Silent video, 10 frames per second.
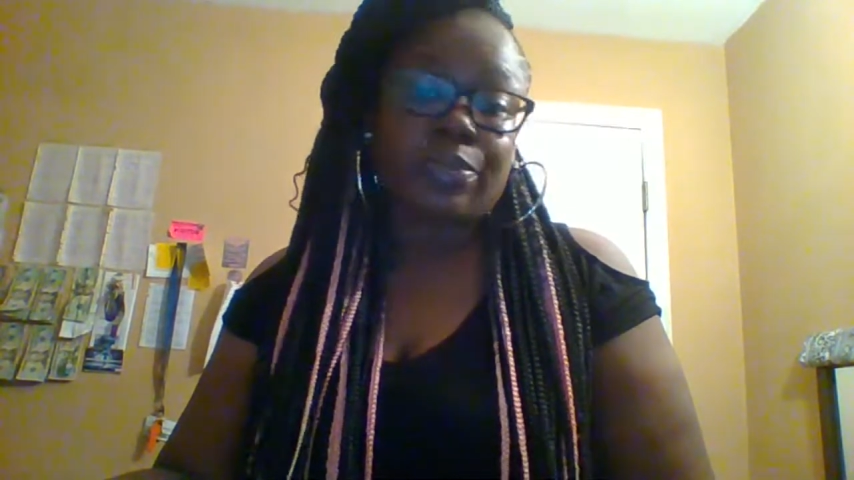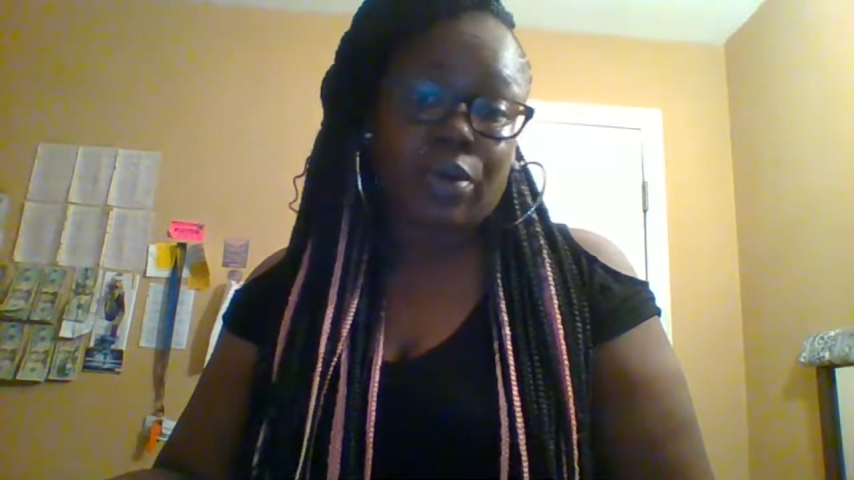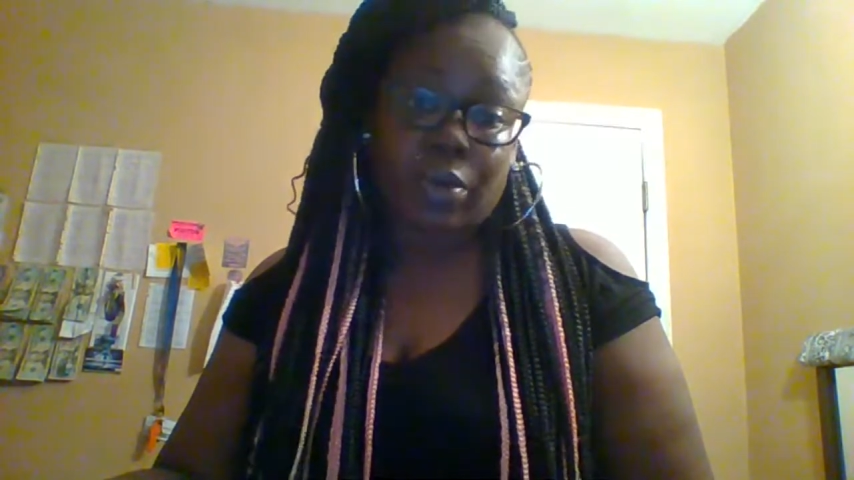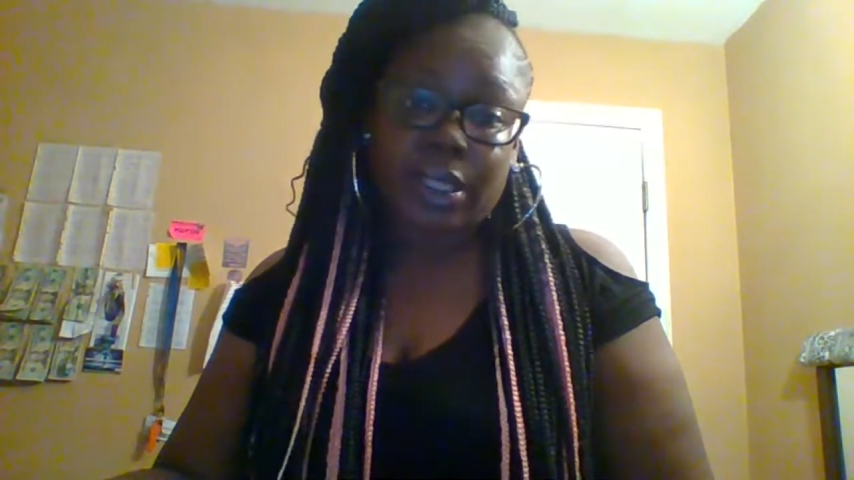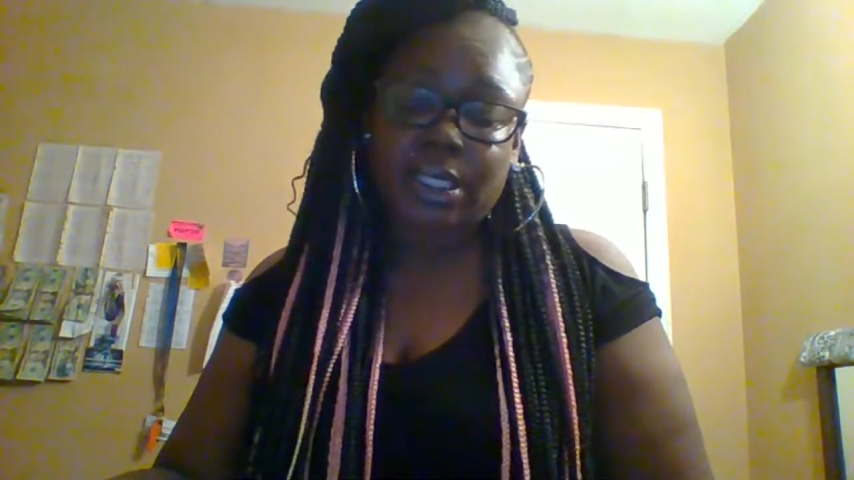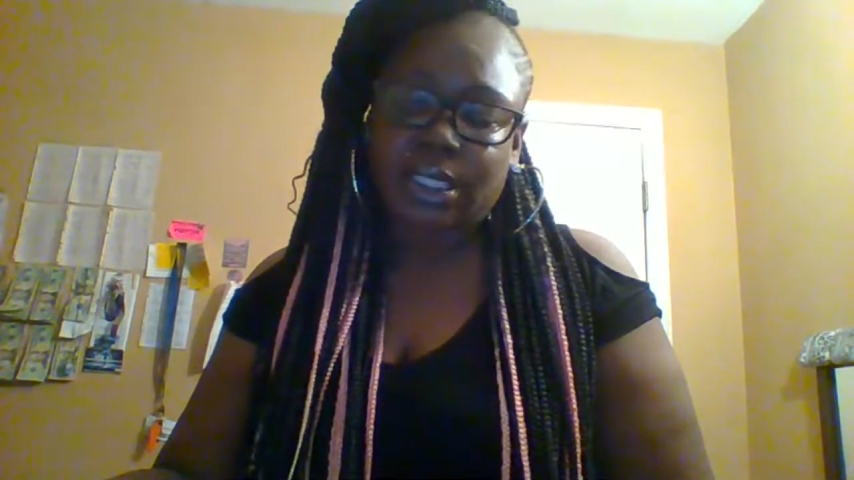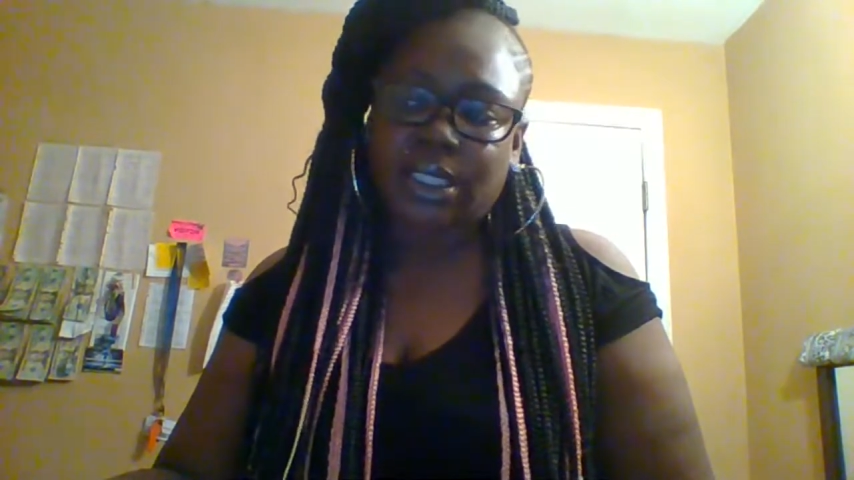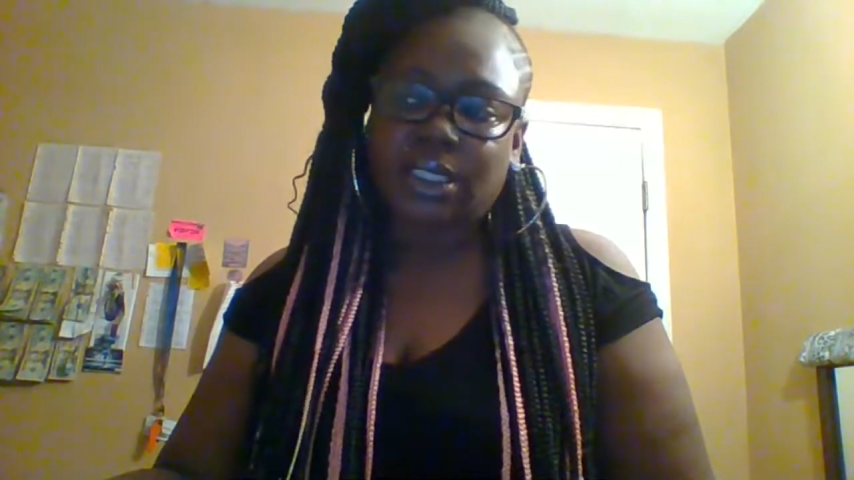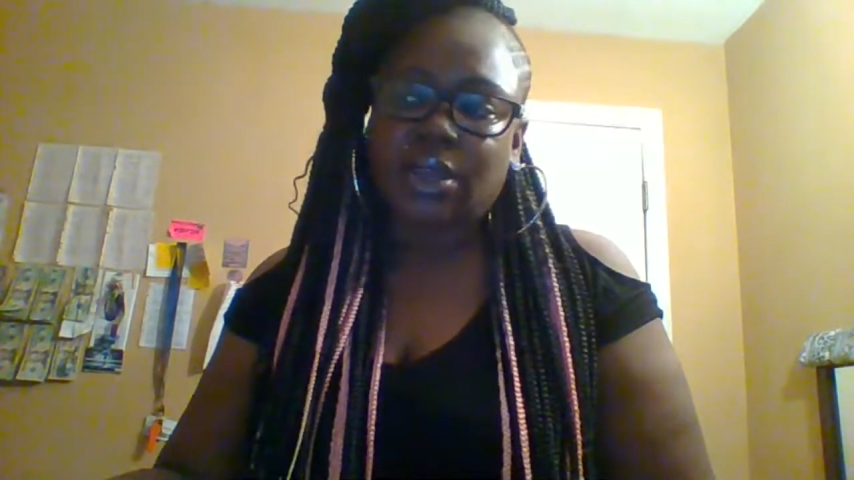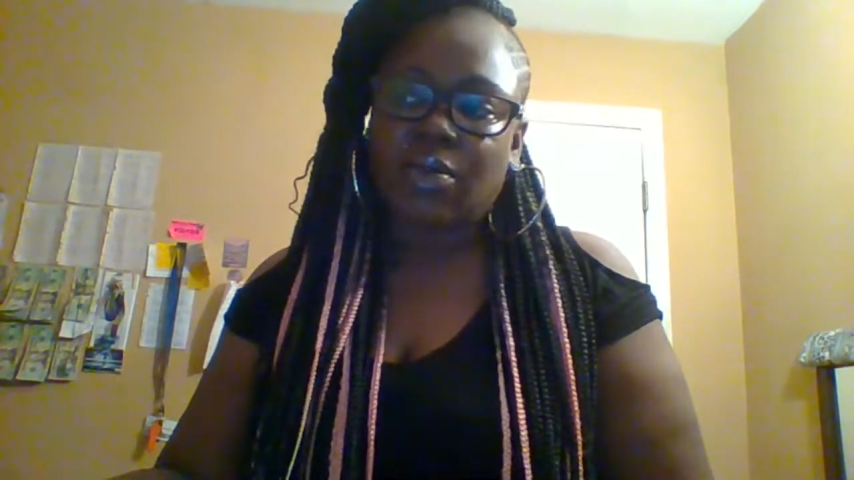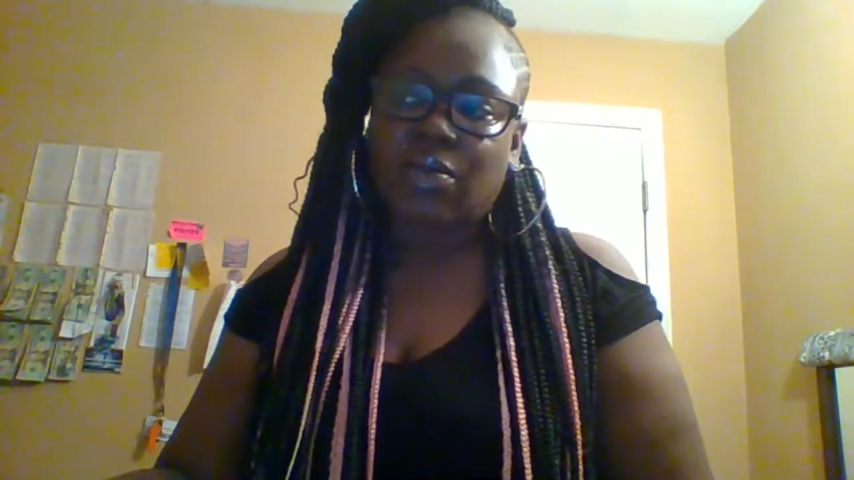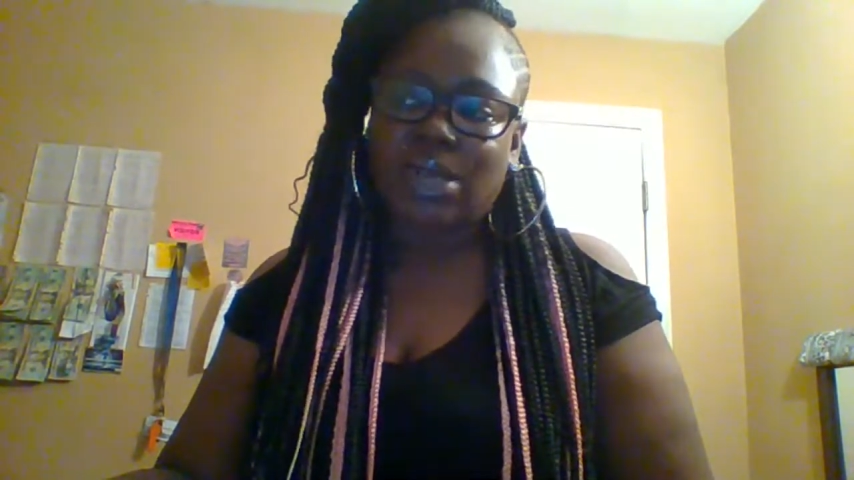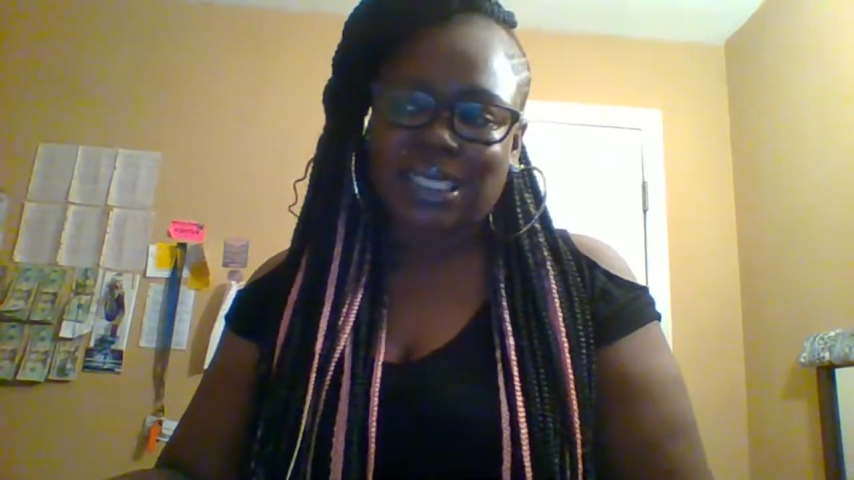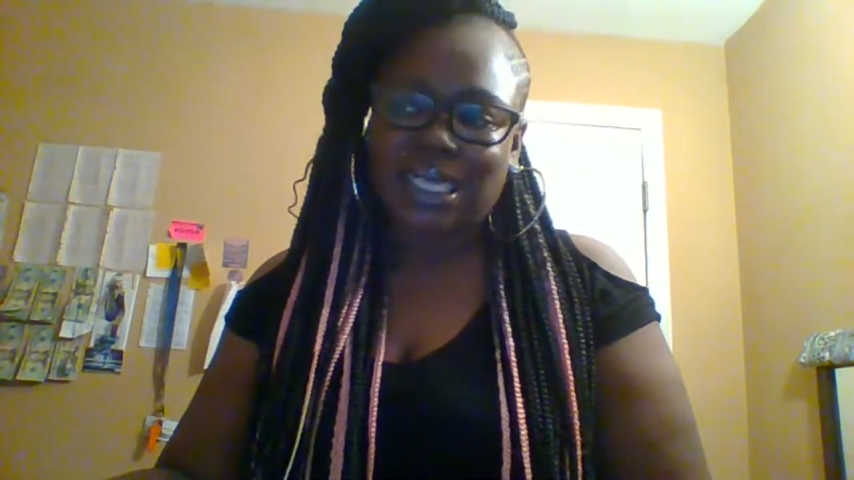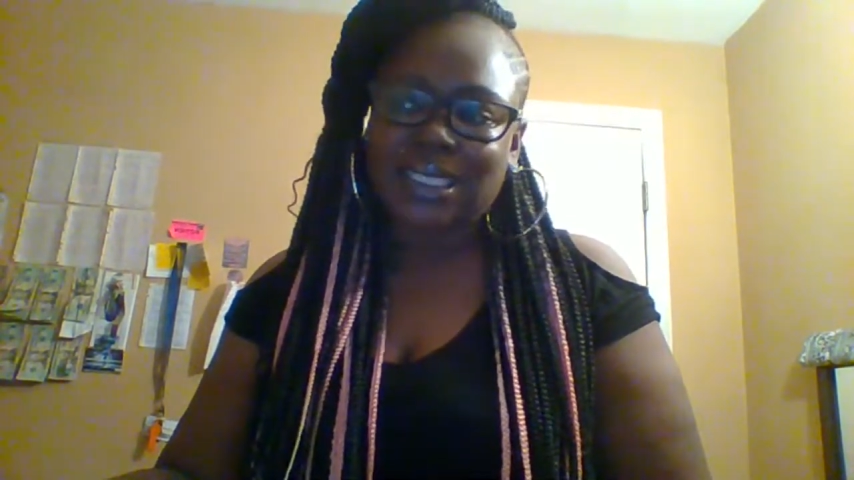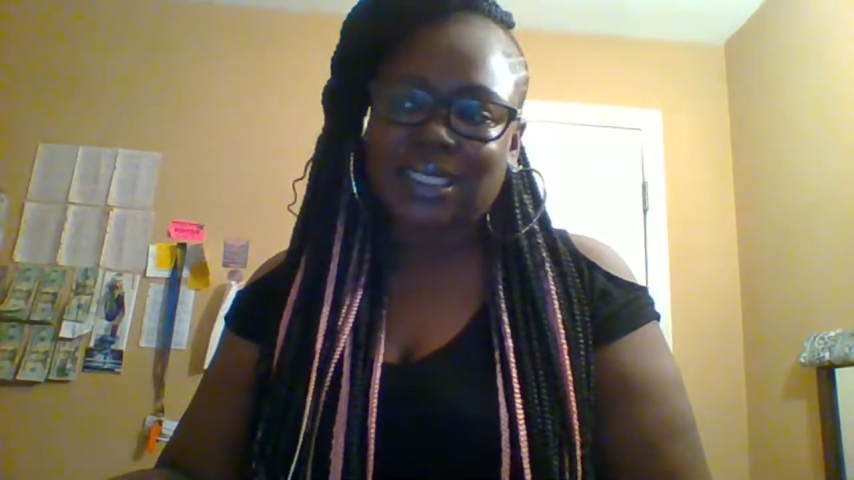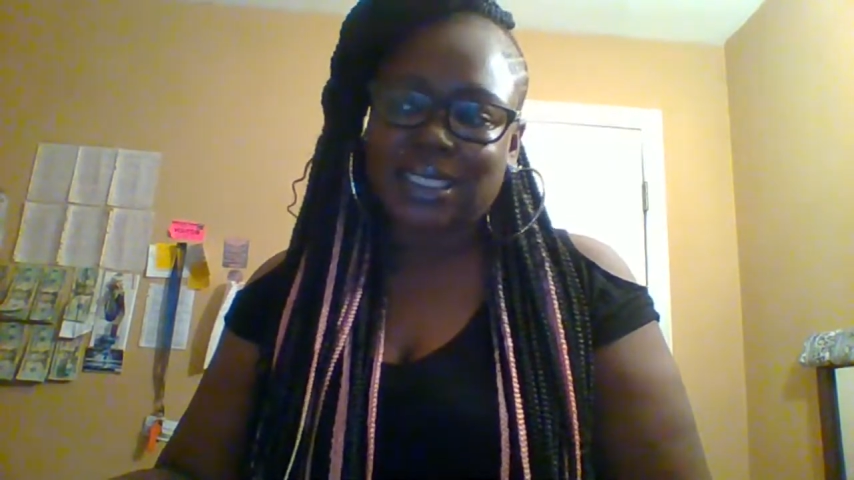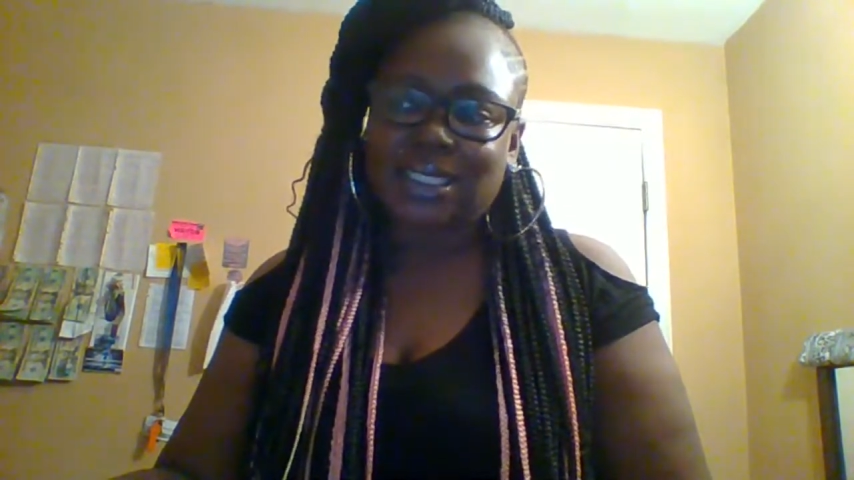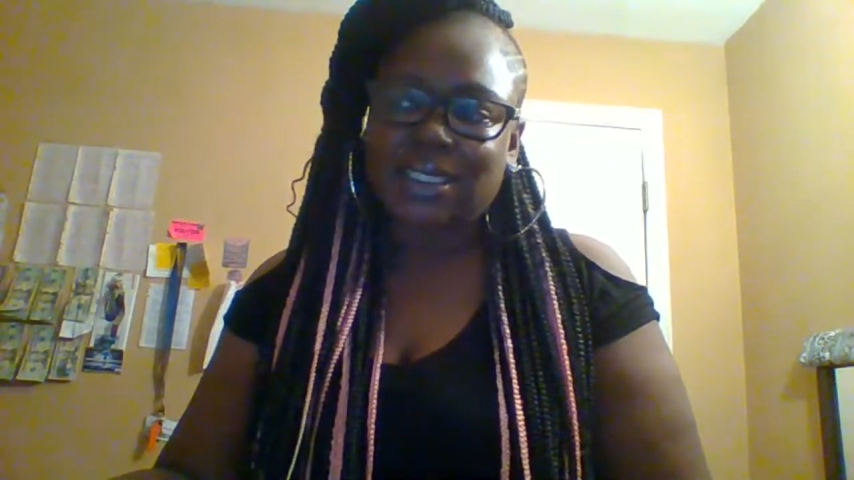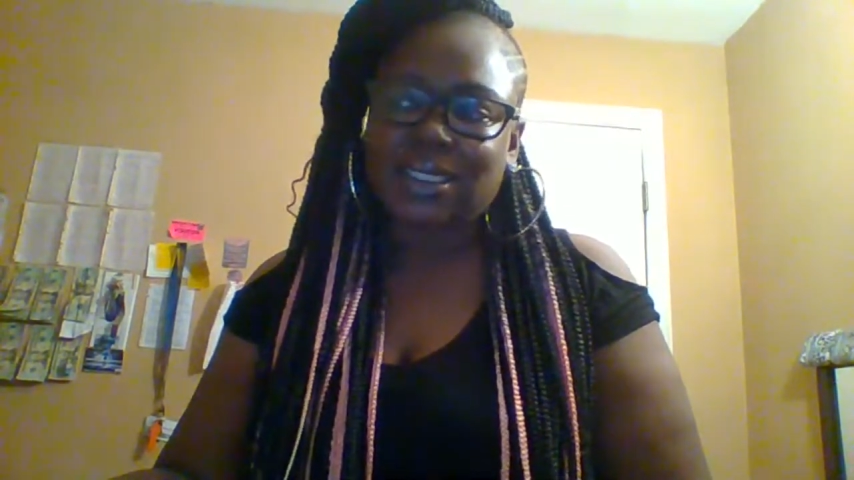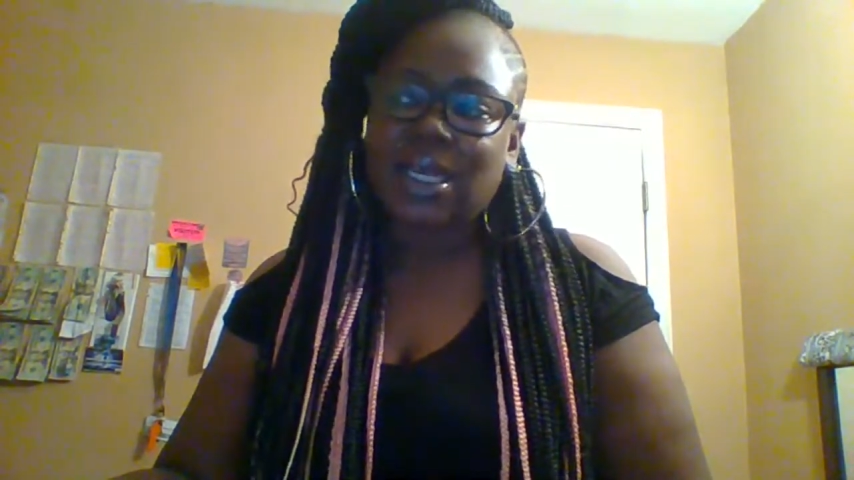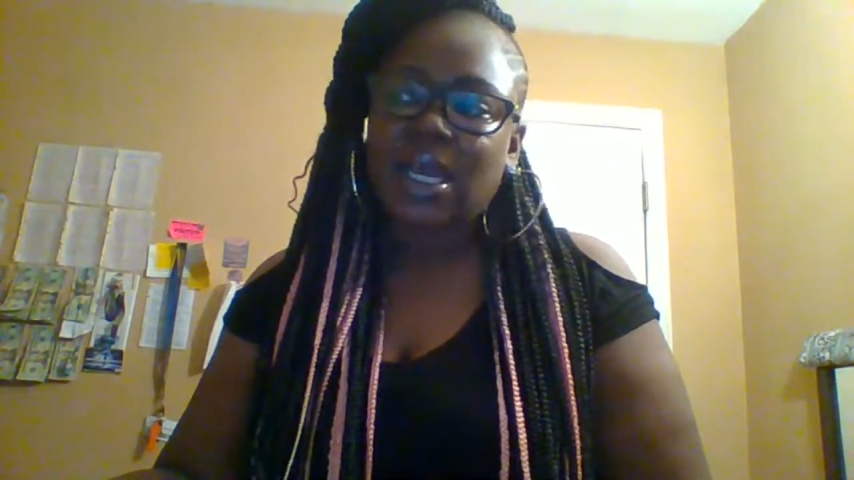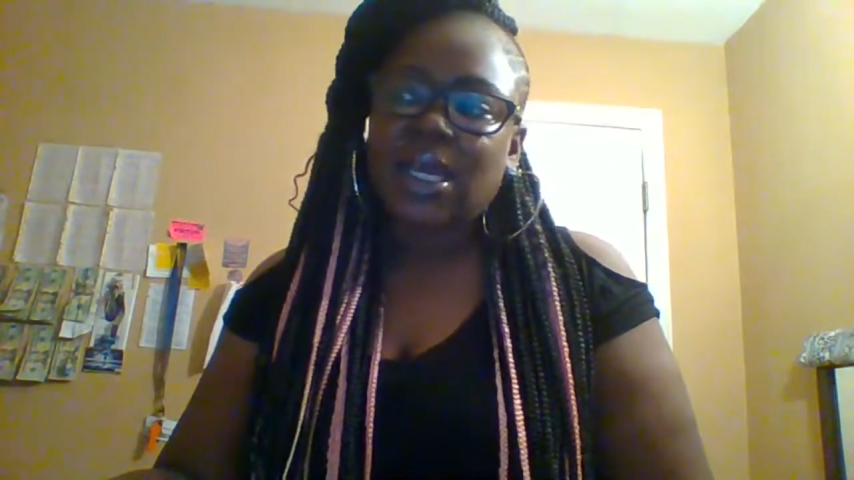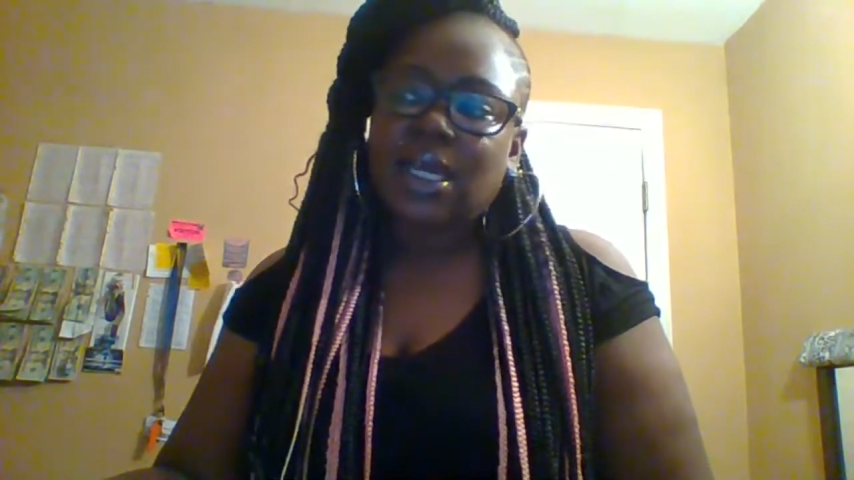parentheses, resistance,